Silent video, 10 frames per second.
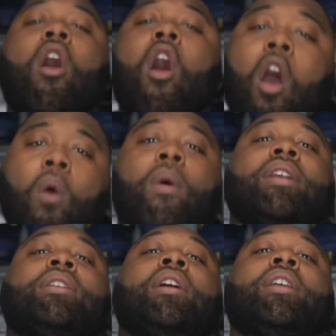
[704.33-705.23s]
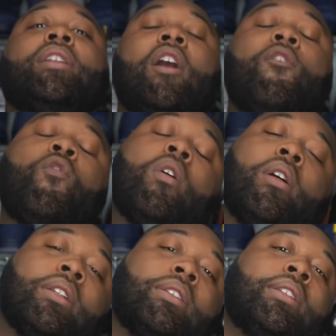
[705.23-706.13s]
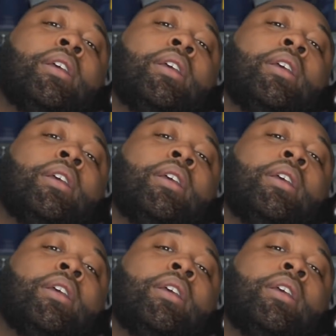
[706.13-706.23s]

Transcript: always. Hug your loved ones.